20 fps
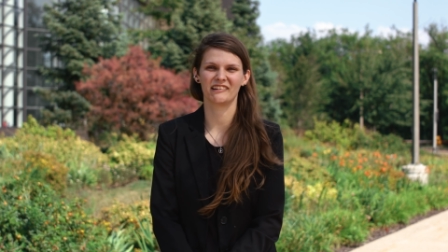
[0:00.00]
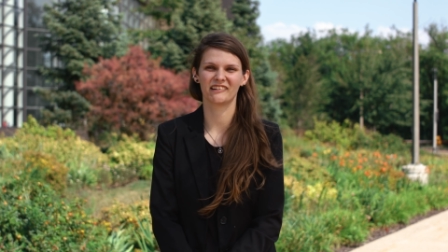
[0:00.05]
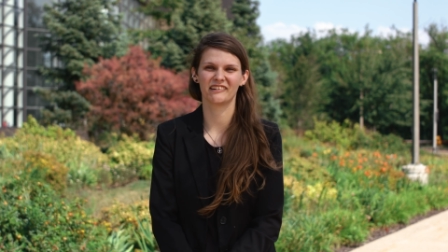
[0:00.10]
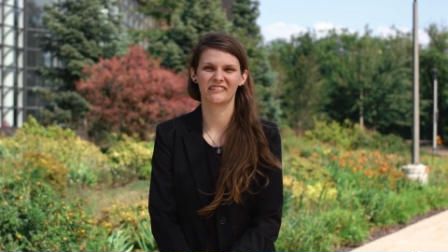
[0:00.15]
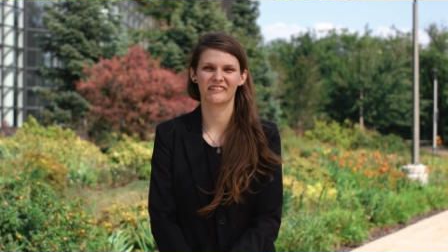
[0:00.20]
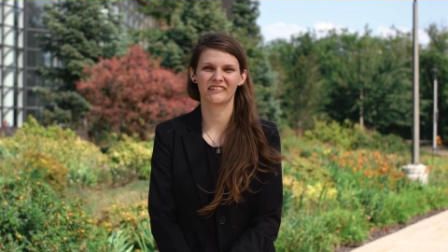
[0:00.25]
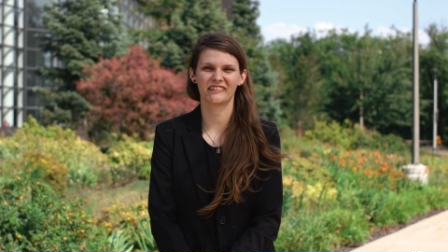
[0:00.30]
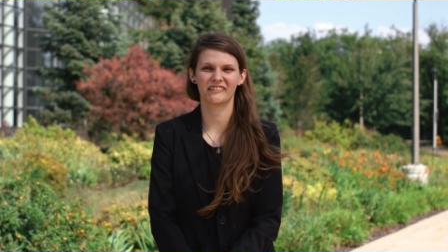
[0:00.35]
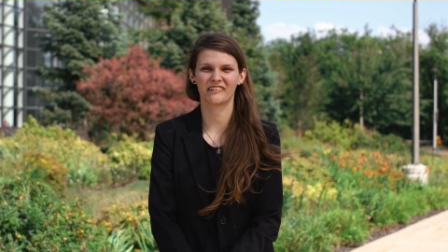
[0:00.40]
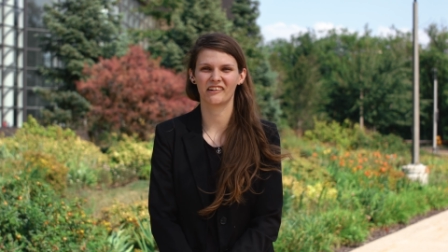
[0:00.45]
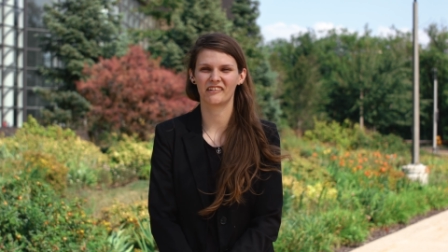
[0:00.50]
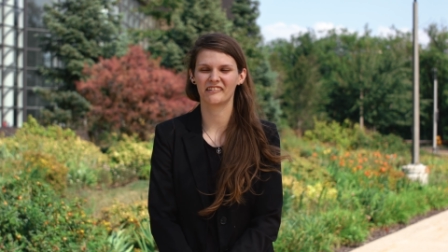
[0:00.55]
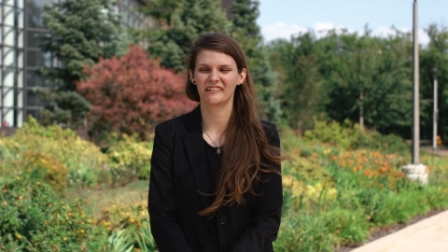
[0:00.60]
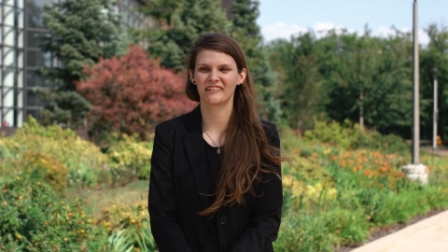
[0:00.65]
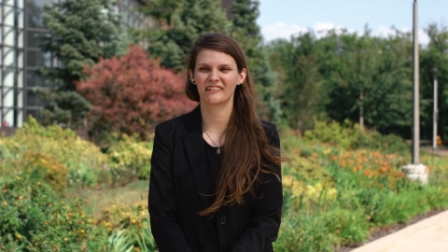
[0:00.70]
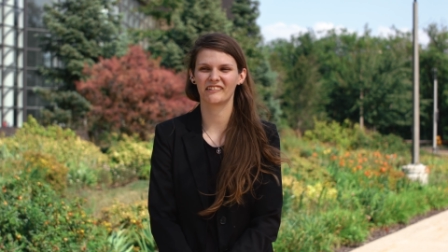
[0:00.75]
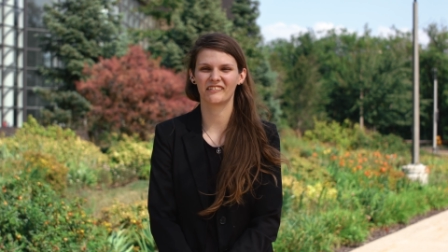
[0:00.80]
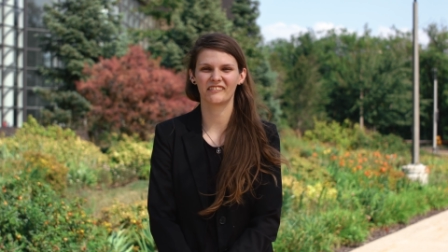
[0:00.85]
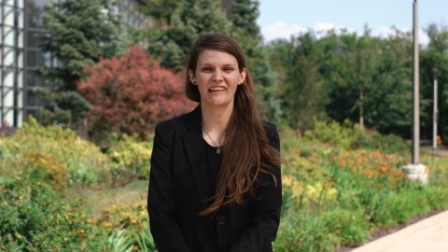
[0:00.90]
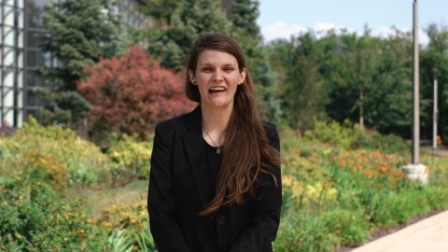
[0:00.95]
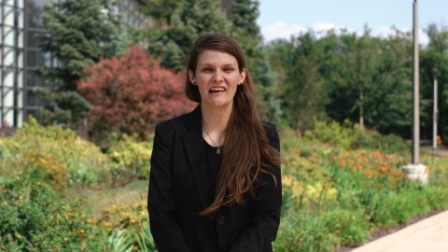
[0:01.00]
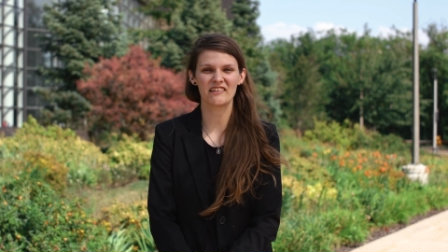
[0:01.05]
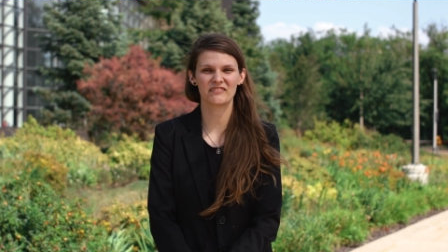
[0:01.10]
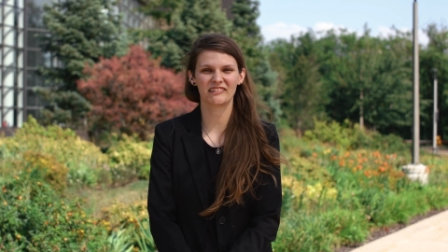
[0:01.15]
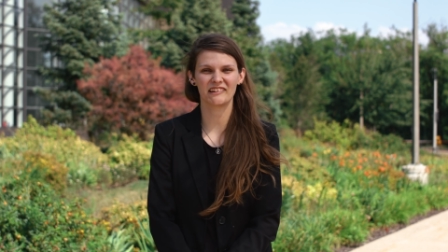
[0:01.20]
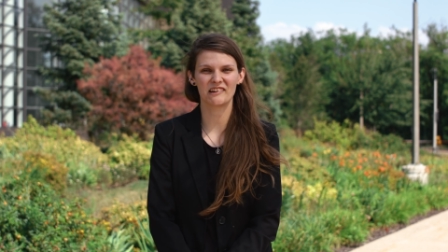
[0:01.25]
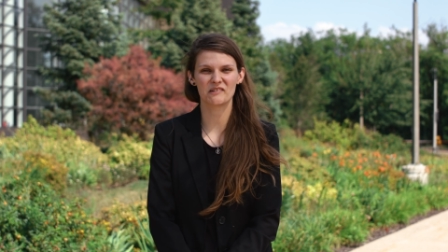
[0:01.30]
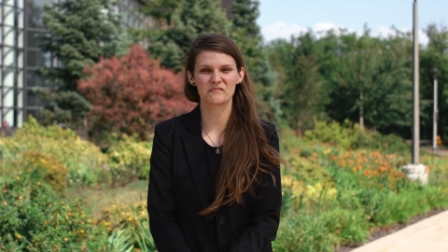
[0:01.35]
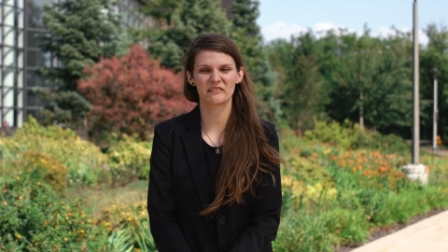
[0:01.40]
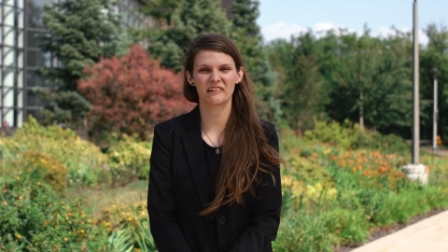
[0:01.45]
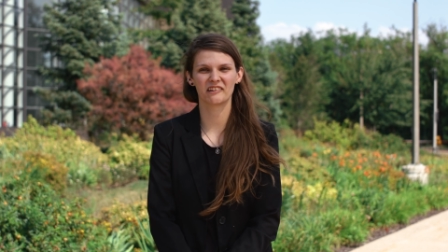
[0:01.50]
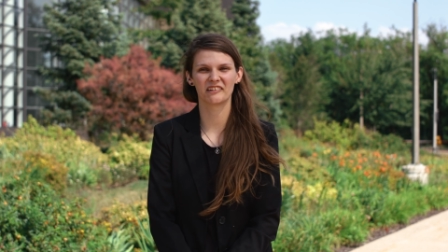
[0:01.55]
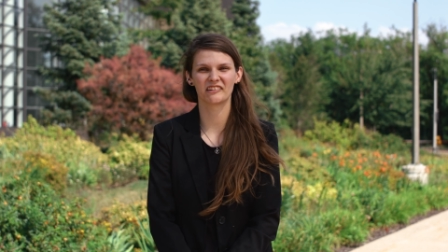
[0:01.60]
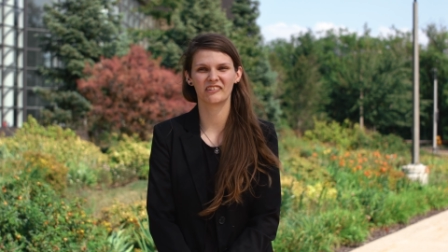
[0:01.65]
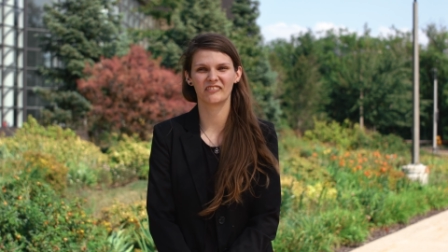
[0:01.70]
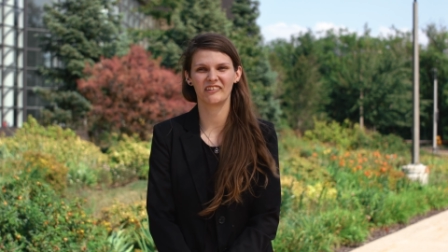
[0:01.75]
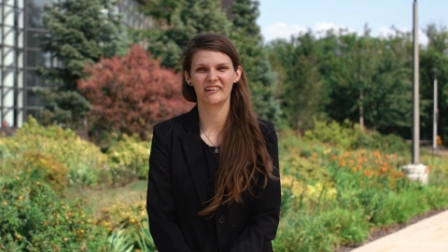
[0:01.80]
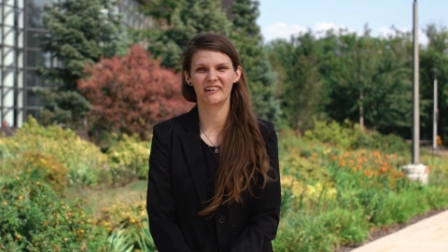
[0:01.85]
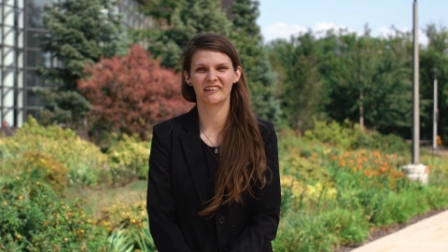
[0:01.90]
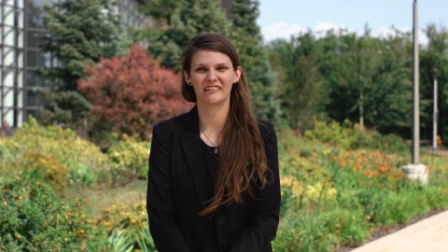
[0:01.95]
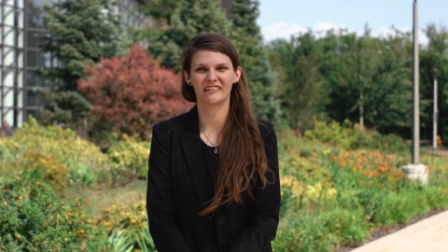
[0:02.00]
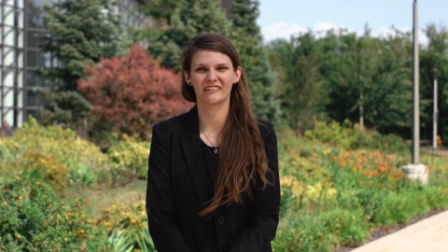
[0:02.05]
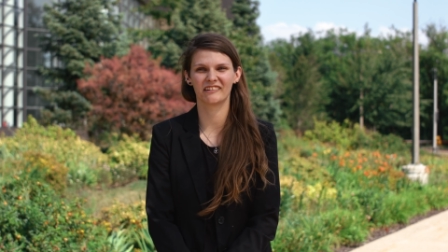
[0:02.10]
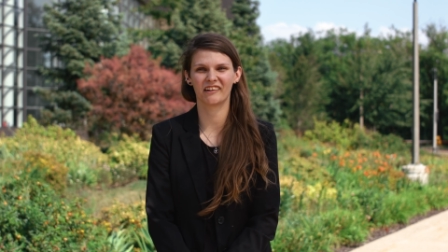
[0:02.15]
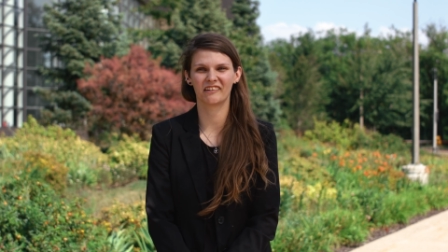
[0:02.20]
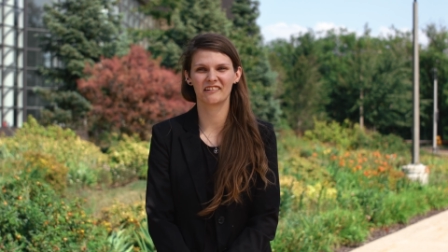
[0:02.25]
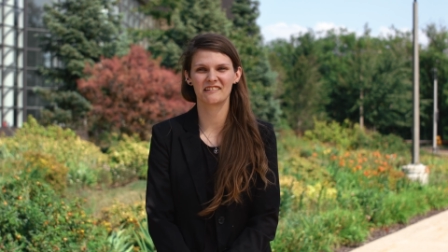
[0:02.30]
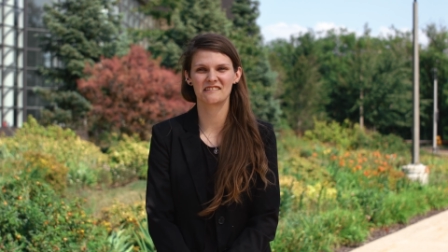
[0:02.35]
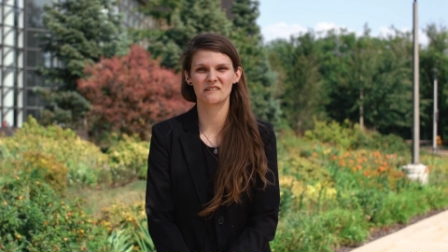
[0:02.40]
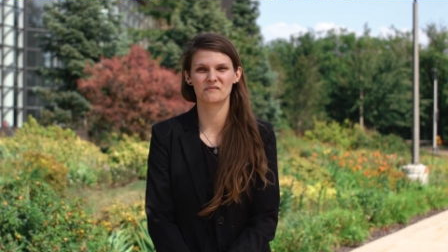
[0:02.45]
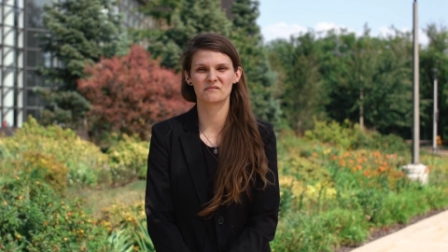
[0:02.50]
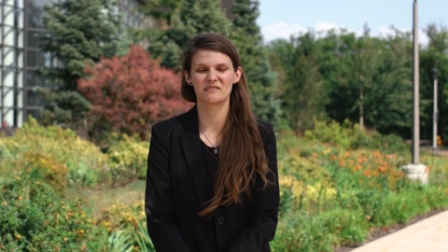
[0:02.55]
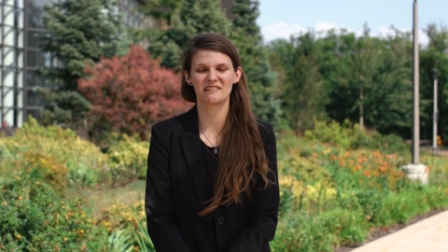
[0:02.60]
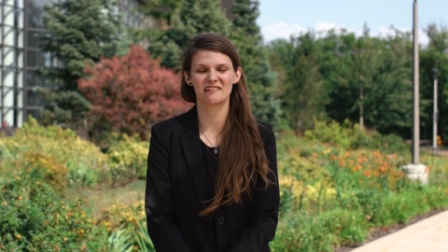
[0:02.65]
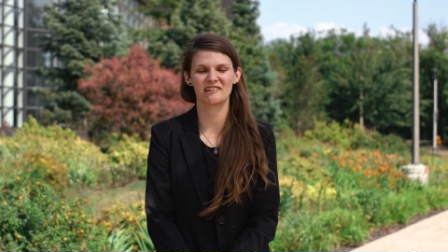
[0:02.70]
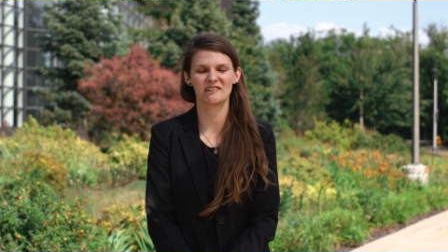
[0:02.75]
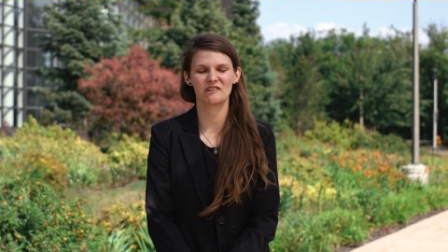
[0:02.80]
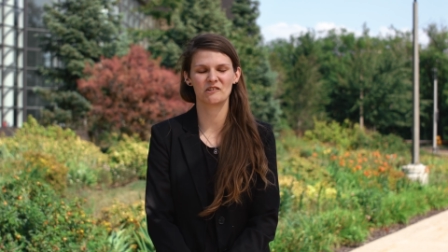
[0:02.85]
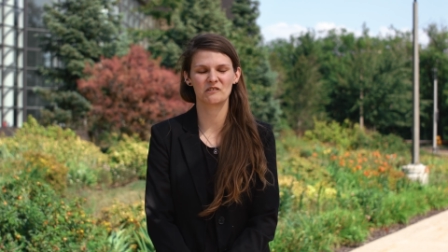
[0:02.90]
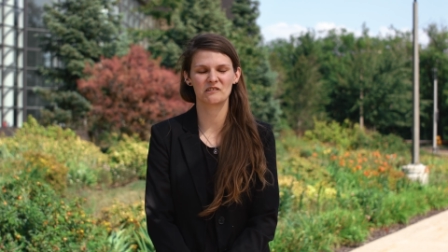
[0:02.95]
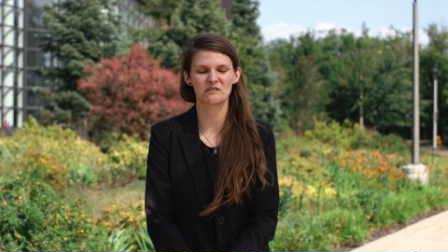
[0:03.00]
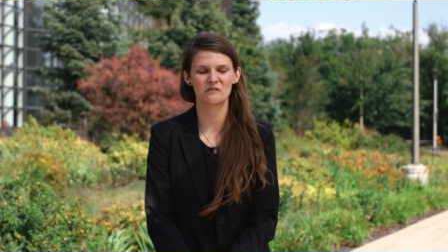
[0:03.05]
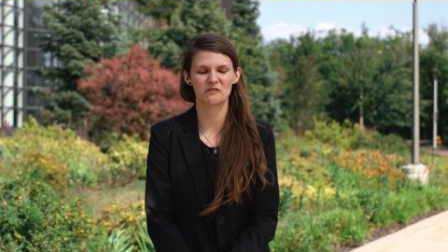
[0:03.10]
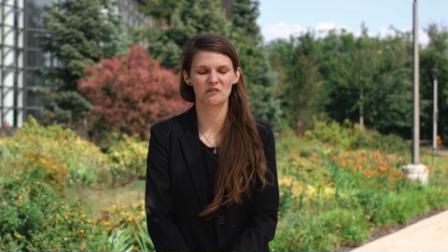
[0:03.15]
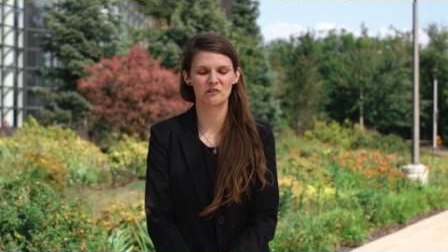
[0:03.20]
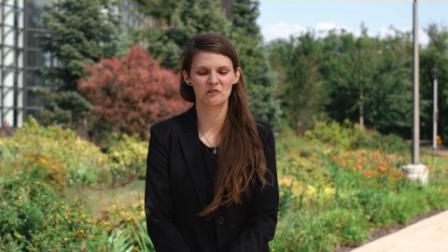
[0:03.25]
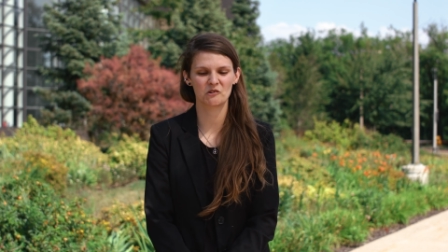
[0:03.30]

There's, it's always so lively up here in the winter. There's always something to do. It's really